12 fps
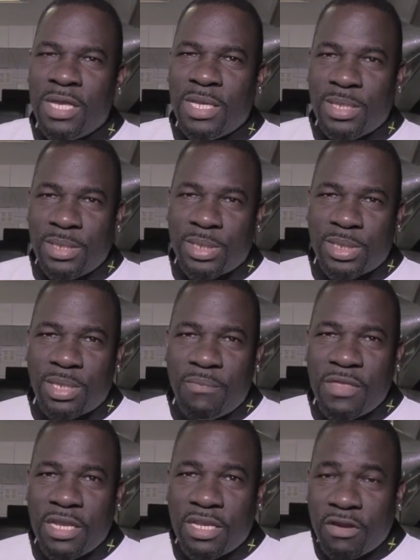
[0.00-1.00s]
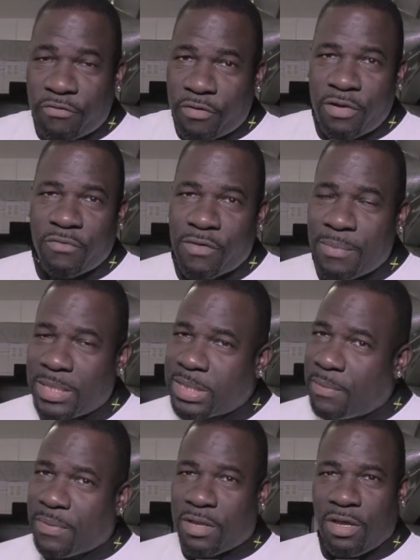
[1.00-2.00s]
This is something different from the
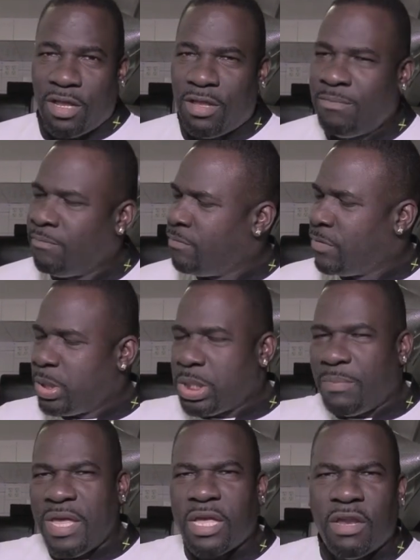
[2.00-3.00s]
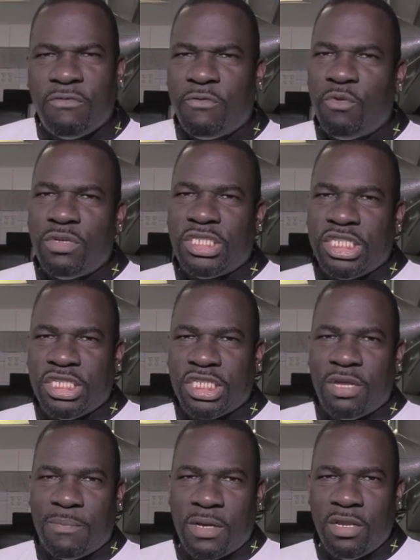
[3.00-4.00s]
typical Jamaican food. Change
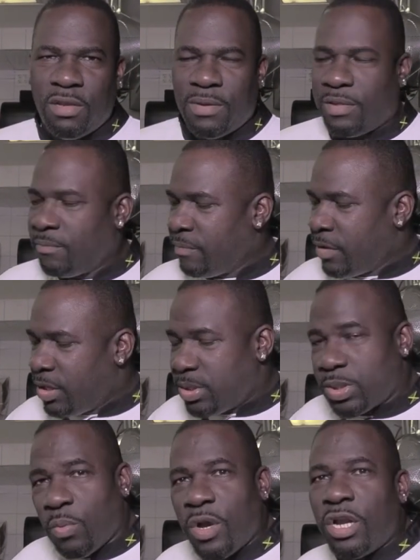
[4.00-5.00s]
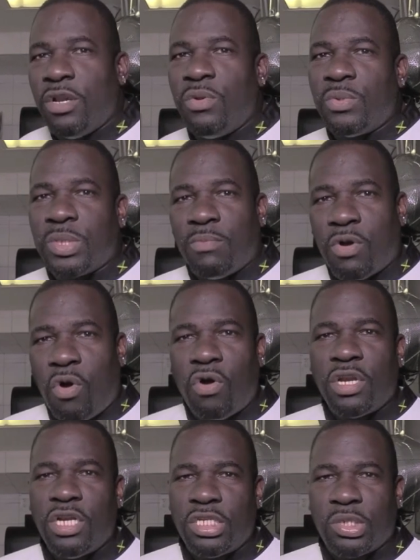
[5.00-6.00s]
it up a little bit. So we're gonna do some
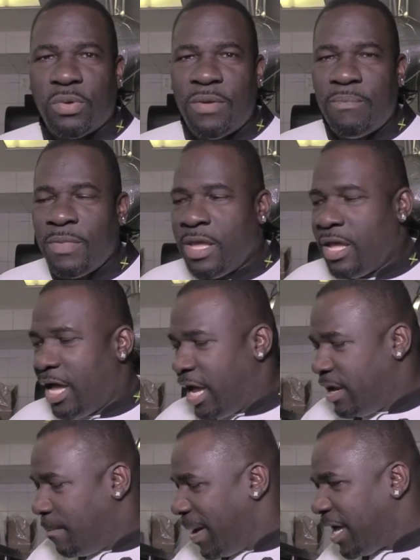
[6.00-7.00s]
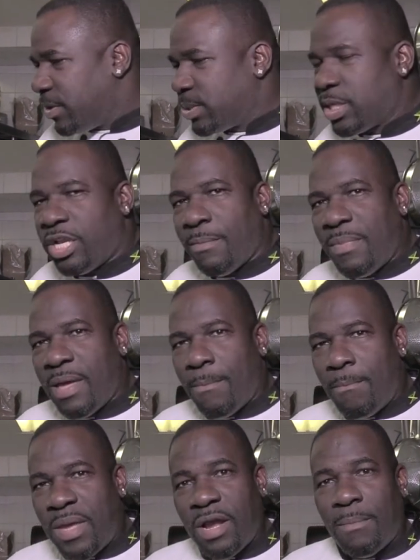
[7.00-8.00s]
coconut shrimp, and the batter is gonna be a
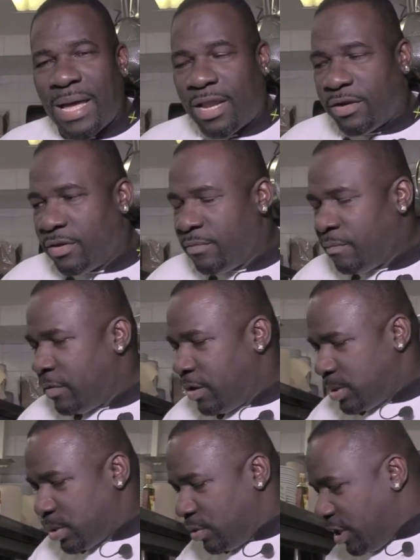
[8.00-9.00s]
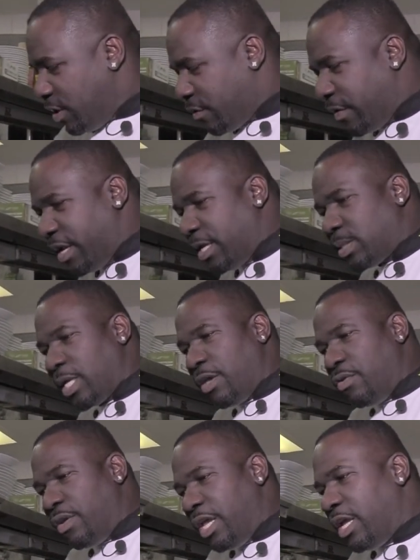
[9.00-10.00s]
beer batter. So the ingredients
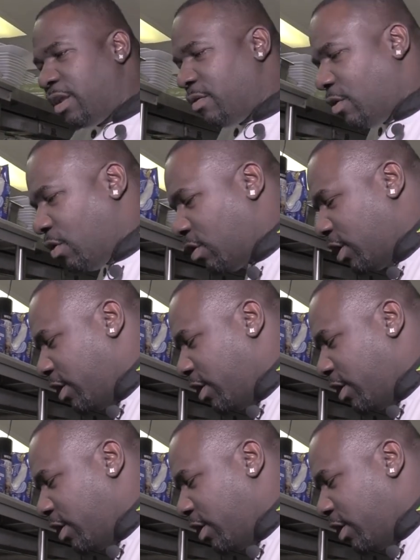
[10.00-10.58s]
that you need, all the